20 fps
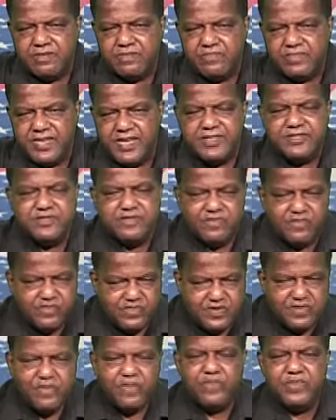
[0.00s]
that the
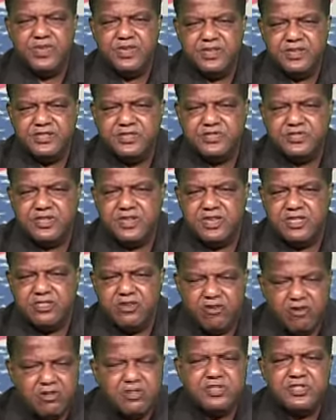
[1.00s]
50s and the
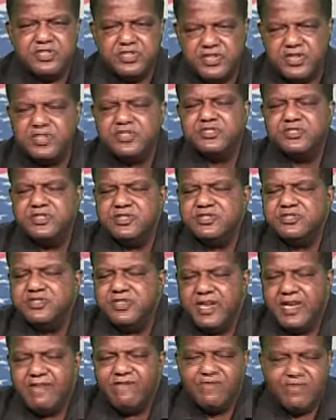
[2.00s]
early 60s
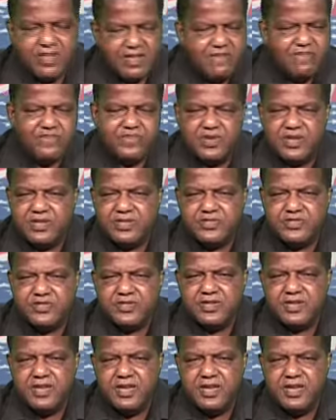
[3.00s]
have left us,